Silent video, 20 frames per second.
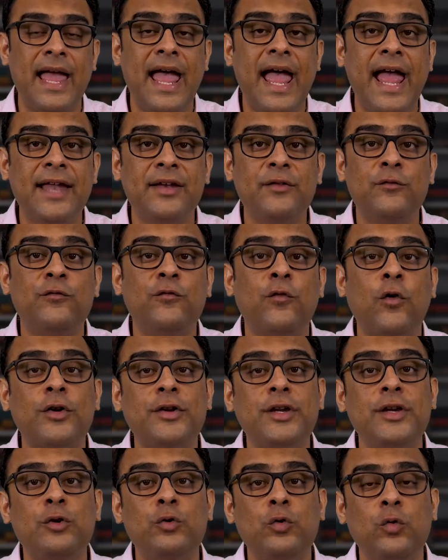and
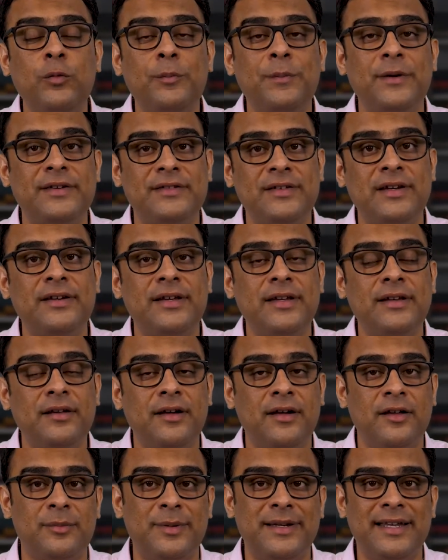42% in
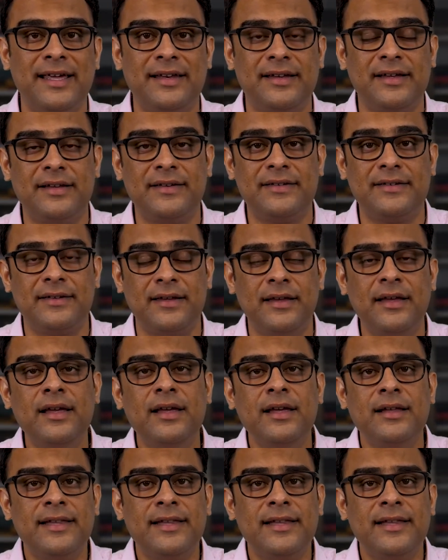urban areas.